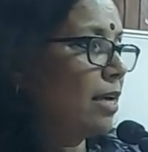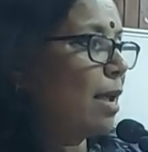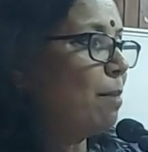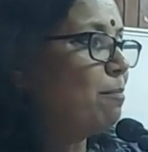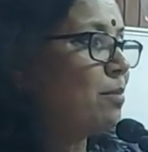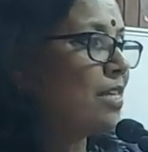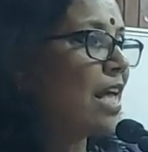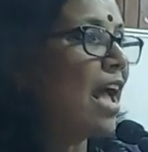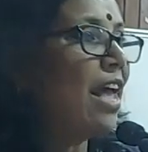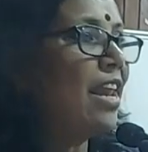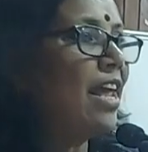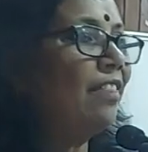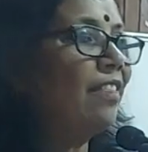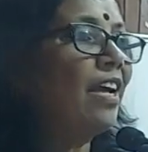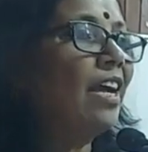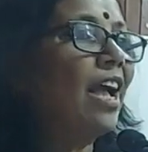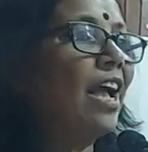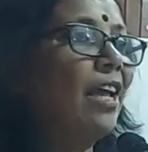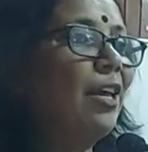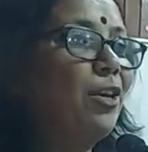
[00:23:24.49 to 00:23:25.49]
comes
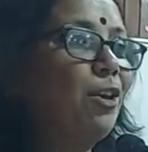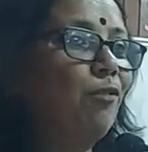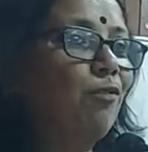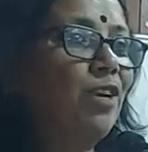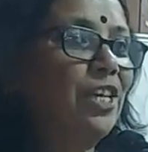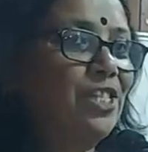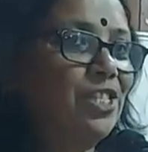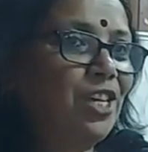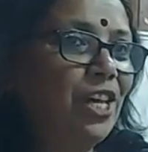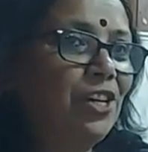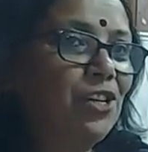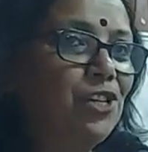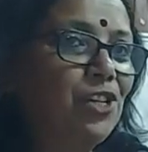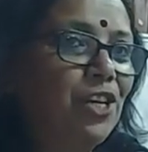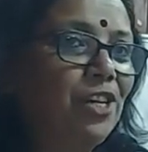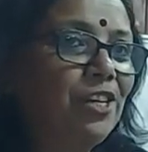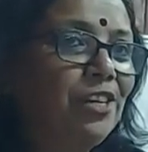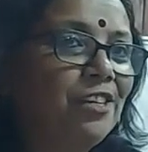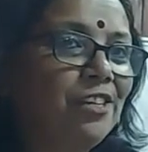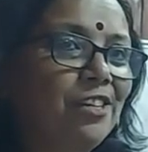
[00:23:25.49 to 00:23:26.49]
another kind of
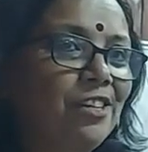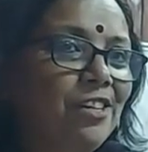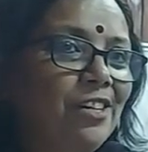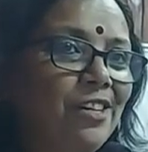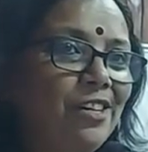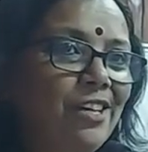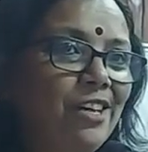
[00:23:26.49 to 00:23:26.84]
distinction